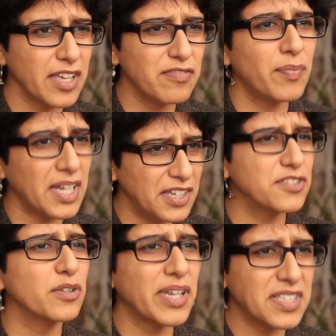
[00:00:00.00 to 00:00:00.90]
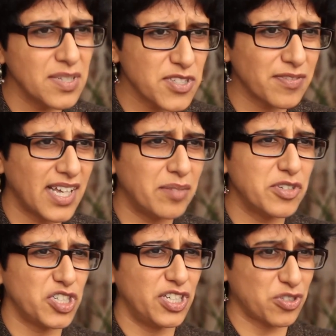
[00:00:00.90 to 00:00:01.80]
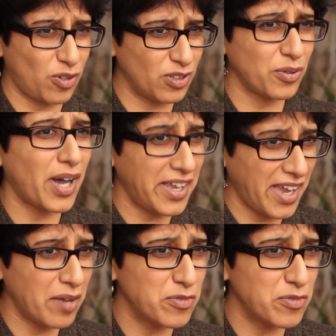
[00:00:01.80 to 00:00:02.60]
give money to the victims of climate change, although I am